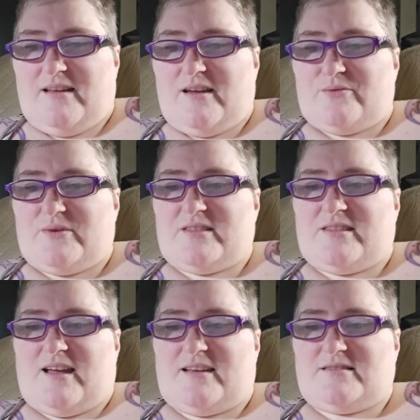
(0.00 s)
And with
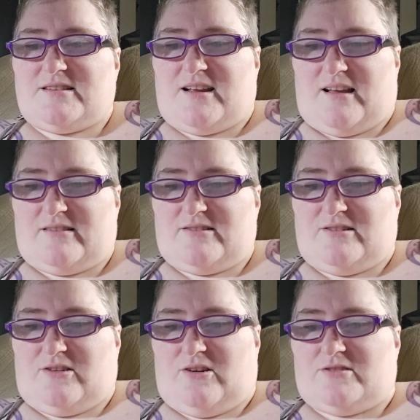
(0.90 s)
that,
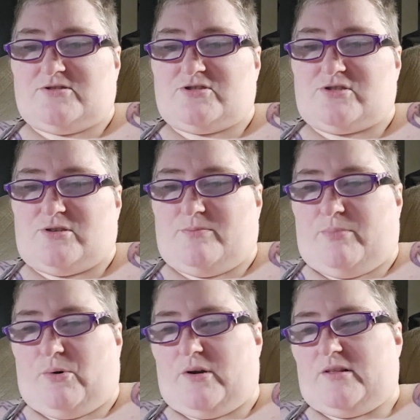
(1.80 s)
Tagellin launched her
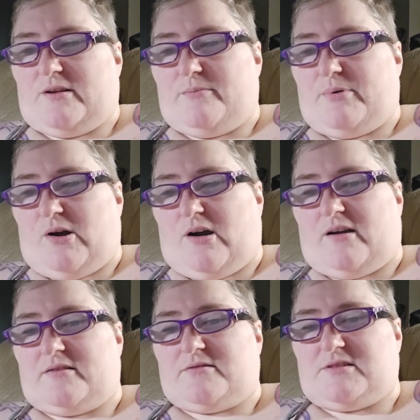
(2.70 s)
boiling
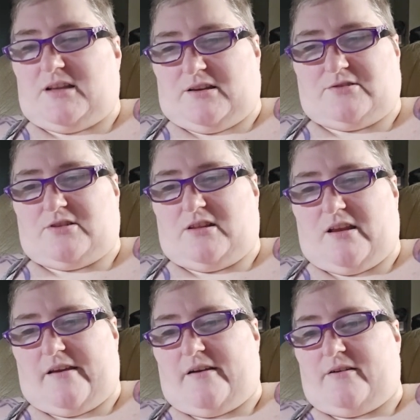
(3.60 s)
pot into
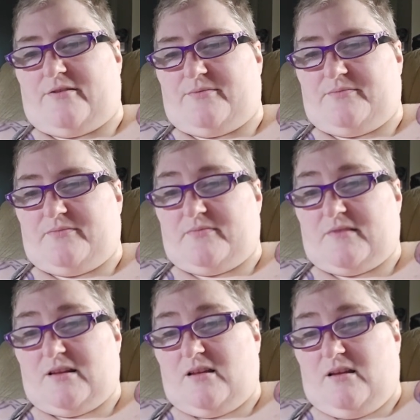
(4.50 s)
the air.
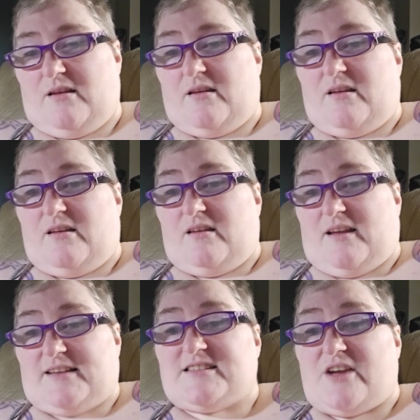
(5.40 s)

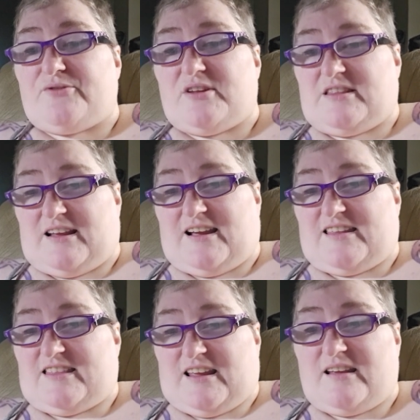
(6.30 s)
That's everything, I
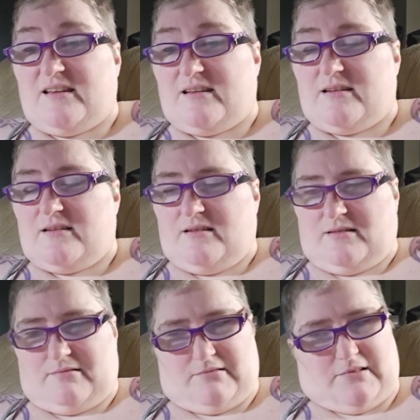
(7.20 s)
think.
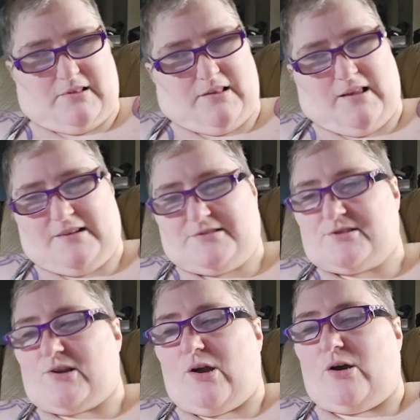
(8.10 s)

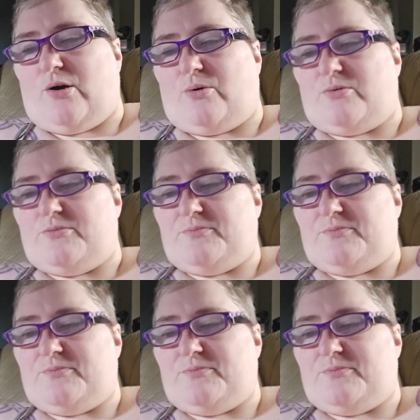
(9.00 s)
Let's go.